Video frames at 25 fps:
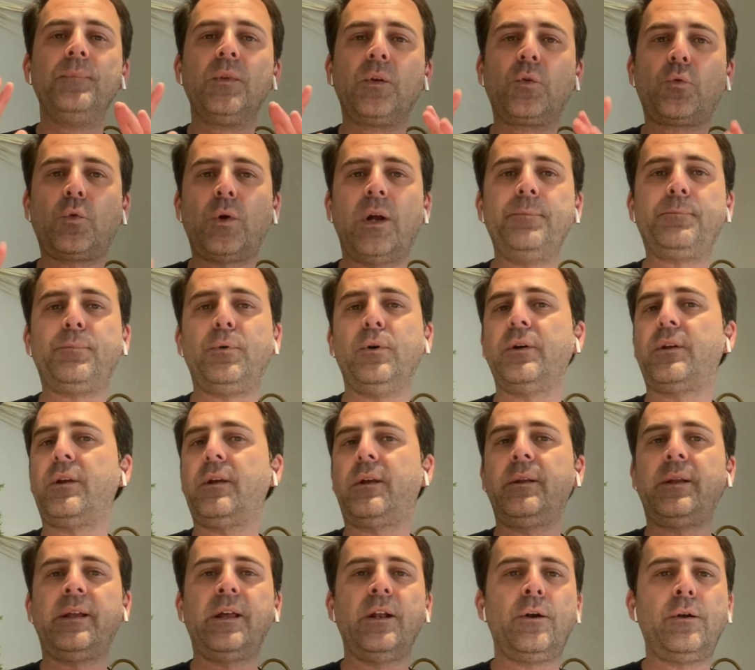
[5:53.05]
Great book. You
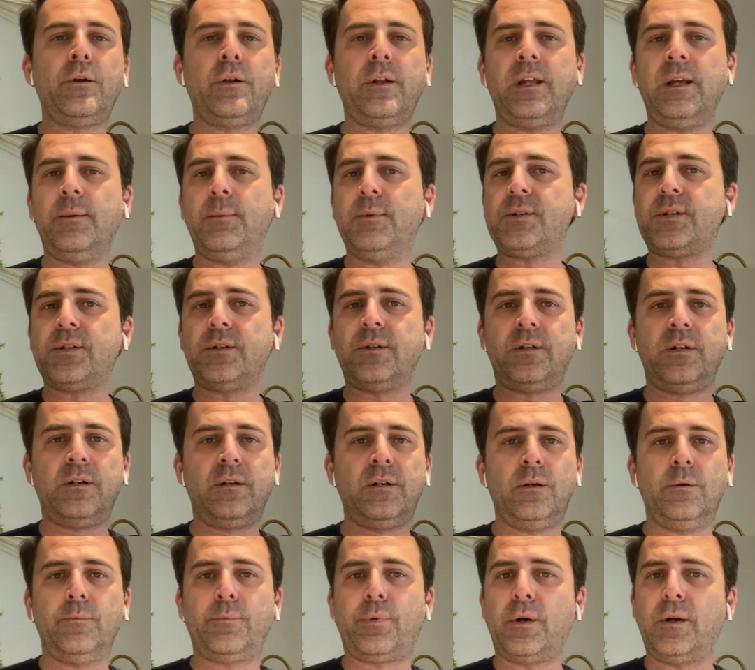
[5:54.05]
can get it on
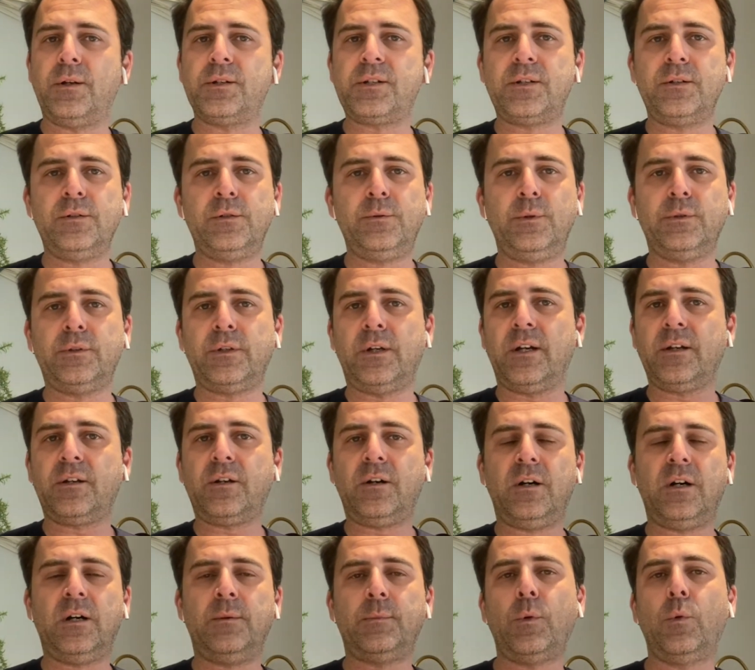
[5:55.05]
Amazon or
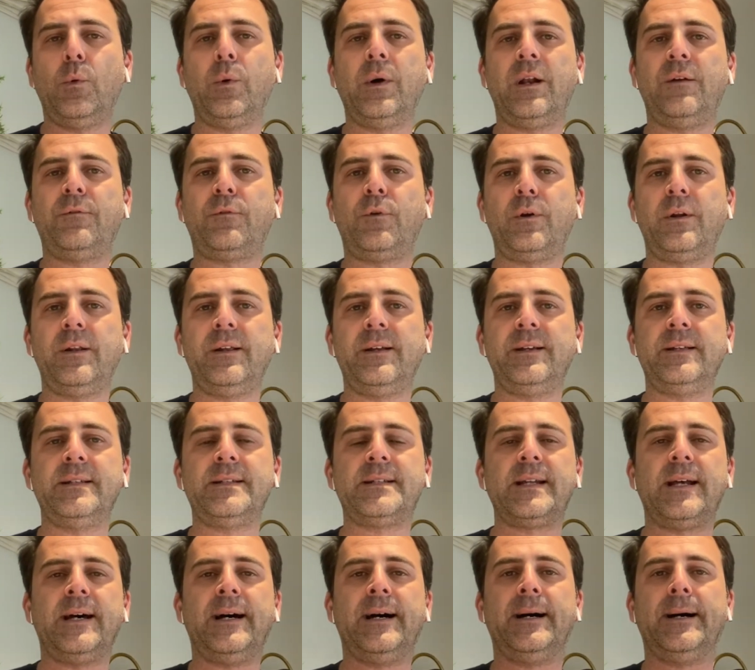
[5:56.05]
BarnesandNoble.com or whatever it
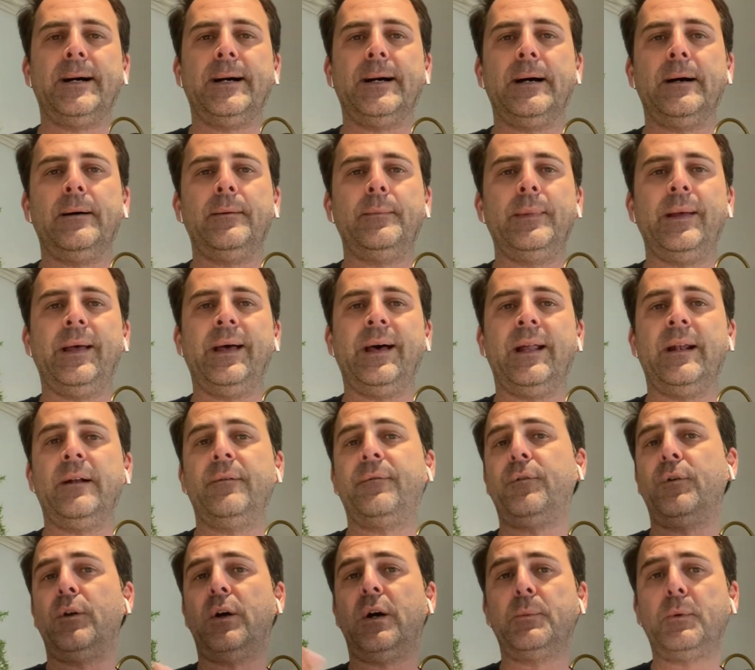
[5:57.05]
is at a
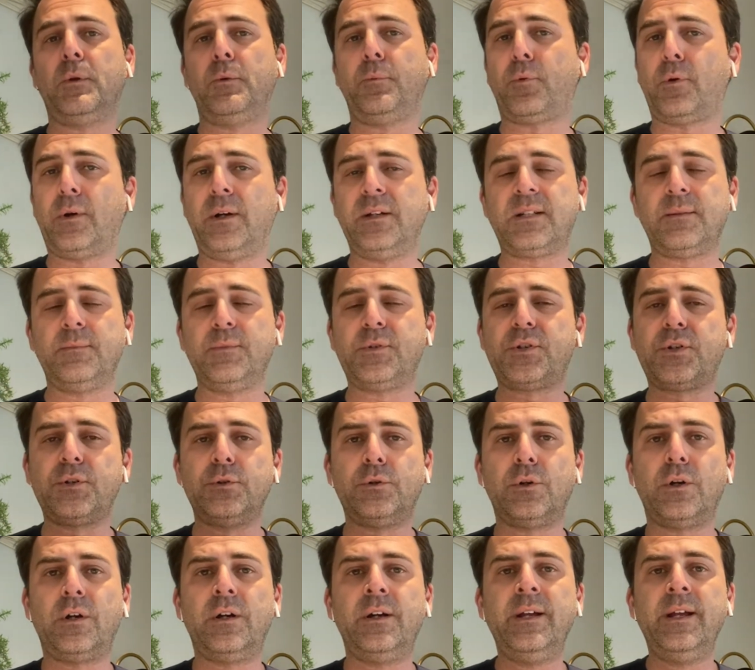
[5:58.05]
phenomenal price, I'm
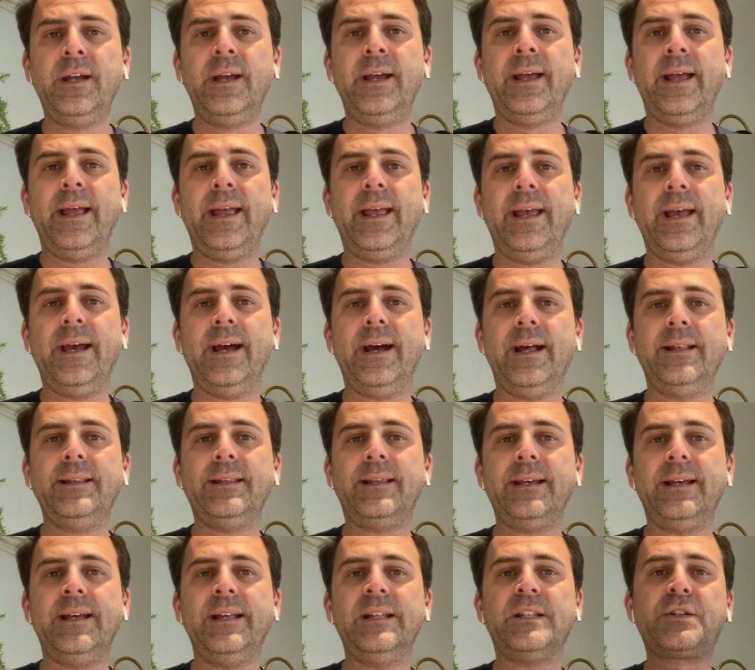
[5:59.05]
sure. And
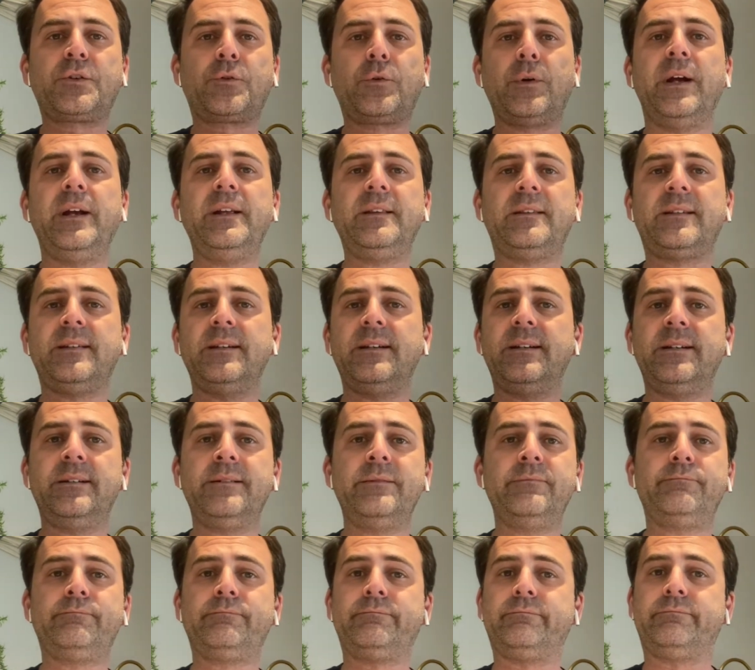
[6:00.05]
it's great
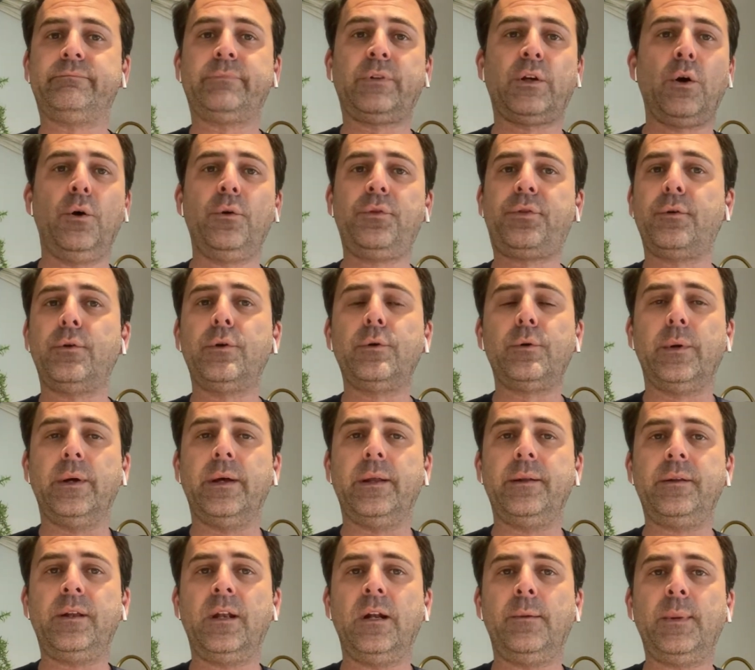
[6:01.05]
to go through
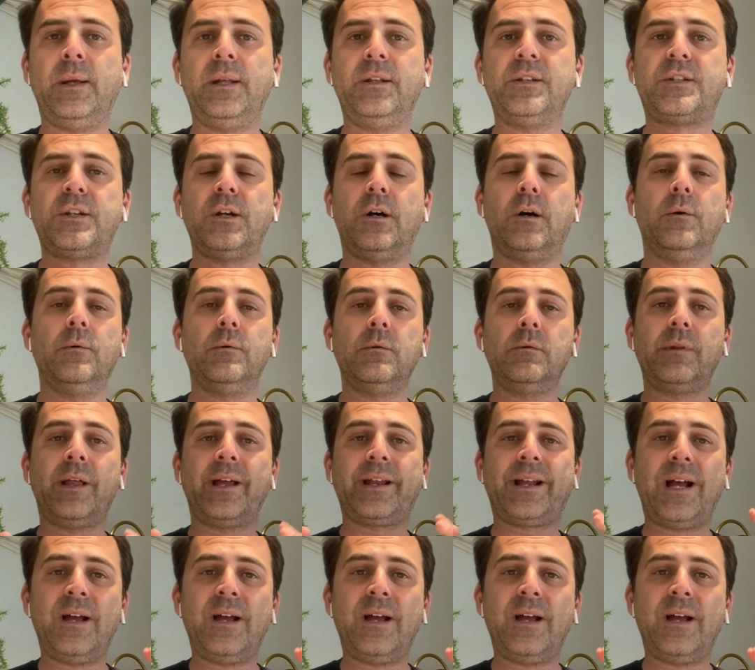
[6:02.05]
it. You know what I mean? So, like